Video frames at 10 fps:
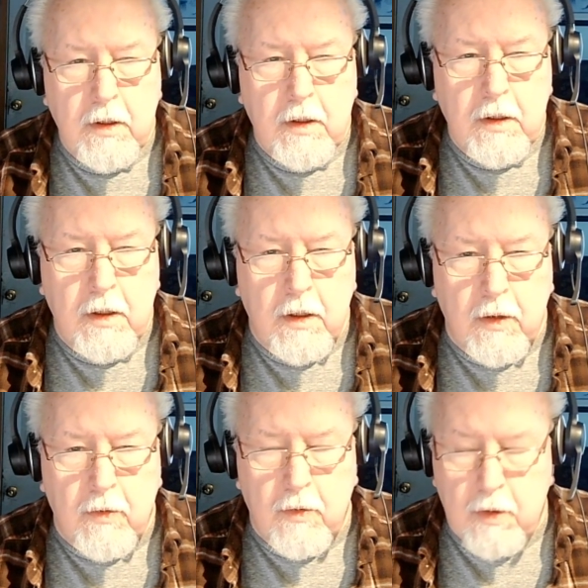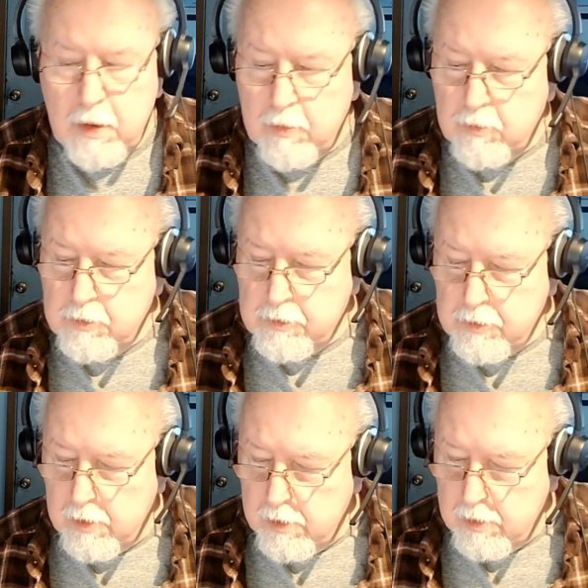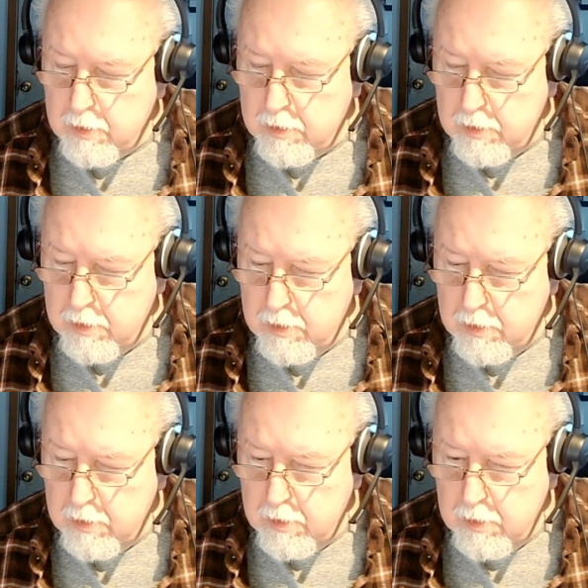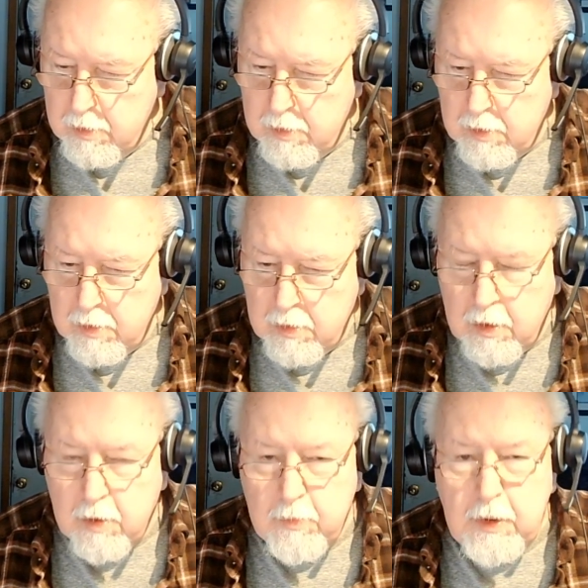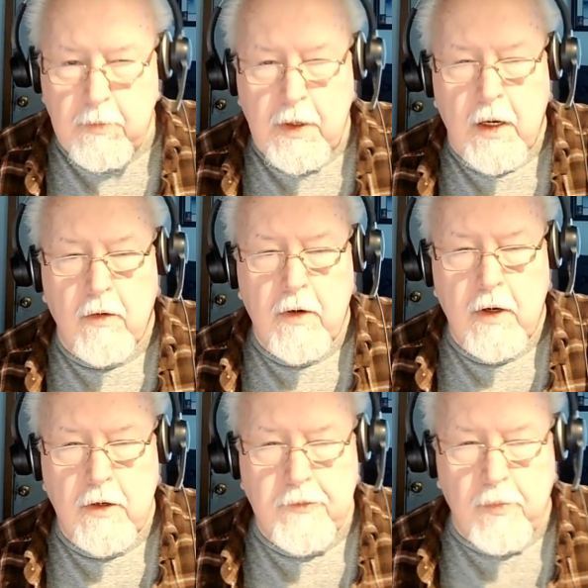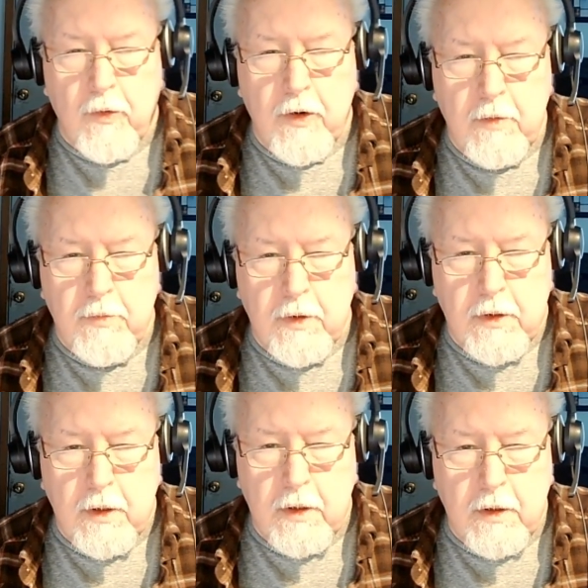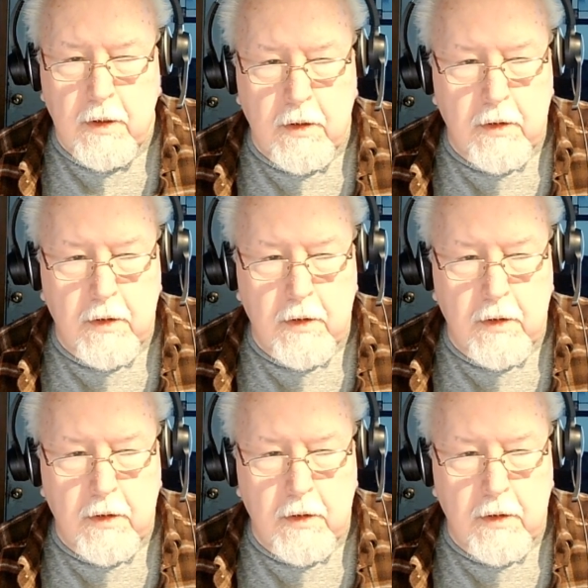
in the Lord that was uh, going to meet me down there this morning, but uh,